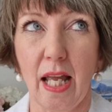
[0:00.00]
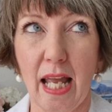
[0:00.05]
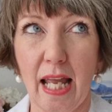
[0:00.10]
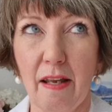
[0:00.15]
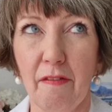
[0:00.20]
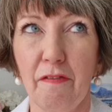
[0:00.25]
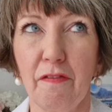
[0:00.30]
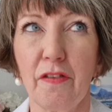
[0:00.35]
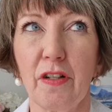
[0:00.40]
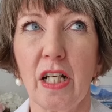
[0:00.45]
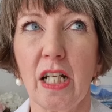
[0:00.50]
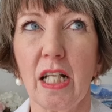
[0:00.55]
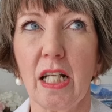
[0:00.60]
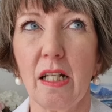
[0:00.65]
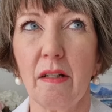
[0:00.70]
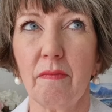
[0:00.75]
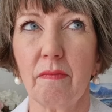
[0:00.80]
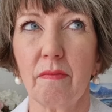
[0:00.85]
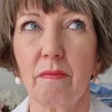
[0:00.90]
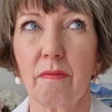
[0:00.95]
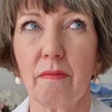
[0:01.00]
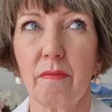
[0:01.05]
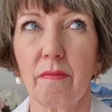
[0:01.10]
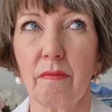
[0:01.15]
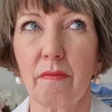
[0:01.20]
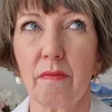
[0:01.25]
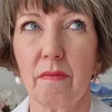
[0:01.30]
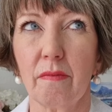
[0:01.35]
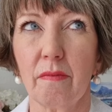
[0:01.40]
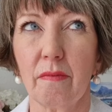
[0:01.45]
every
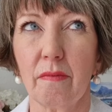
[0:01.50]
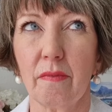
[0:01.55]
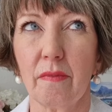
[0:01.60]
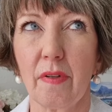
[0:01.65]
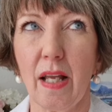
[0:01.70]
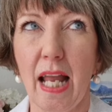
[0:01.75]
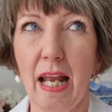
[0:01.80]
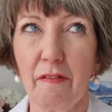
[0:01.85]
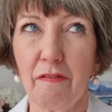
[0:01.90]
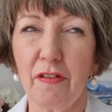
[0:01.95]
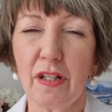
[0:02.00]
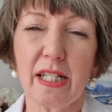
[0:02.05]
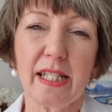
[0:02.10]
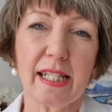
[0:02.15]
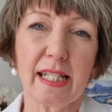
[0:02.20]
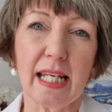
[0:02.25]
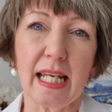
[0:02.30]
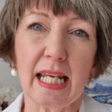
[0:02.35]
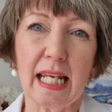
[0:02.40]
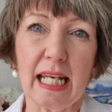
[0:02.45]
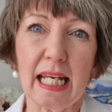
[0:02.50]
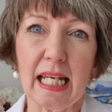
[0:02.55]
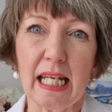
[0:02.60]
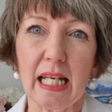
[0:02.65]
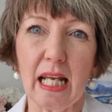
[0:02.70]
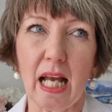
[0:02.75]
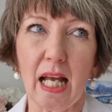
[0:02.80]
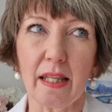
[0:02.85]
day